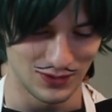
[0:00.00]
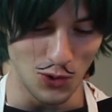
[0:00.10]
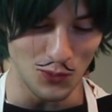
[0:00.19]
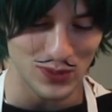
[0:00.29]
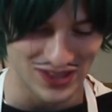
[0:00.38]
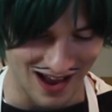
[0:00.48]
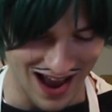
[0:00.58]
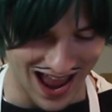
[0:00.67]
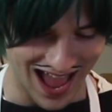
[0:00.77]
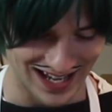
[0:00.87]
Not with
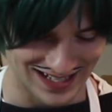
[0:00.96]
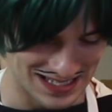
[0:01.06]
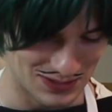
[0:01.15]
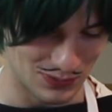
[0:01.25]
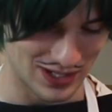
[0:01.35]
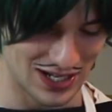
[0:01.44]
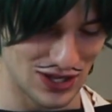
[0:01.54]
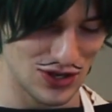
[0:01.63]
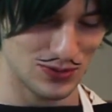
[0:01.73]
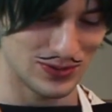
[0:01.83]
our hands! We're going
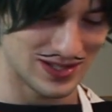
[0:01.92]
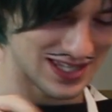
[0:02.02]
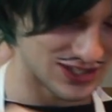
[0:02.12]
to use